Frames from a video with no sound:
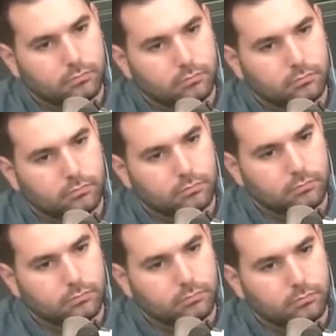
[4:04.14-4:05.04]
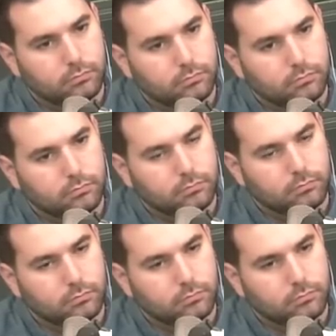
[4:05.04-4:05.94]

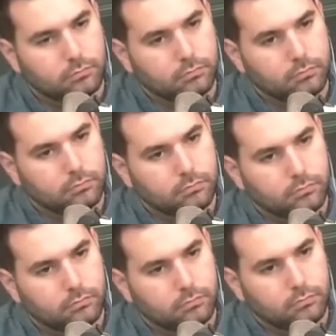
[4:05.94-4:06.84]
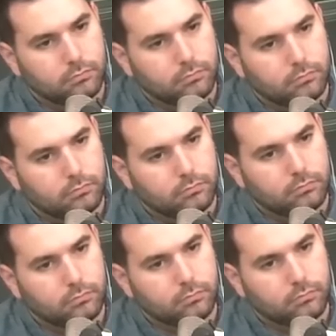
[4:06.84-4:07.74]

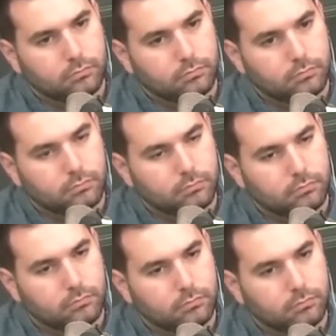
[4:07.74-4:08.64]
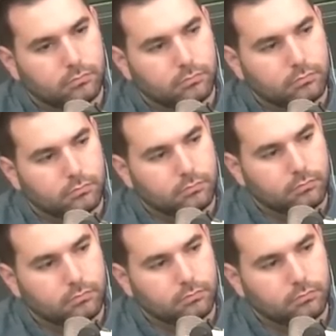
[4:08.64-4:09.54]

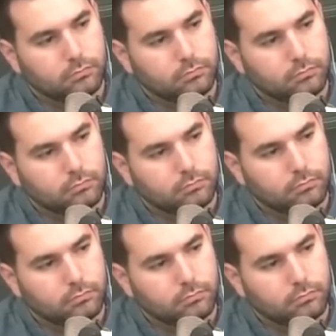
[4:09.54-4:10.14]
No words are spoken by the person on screen.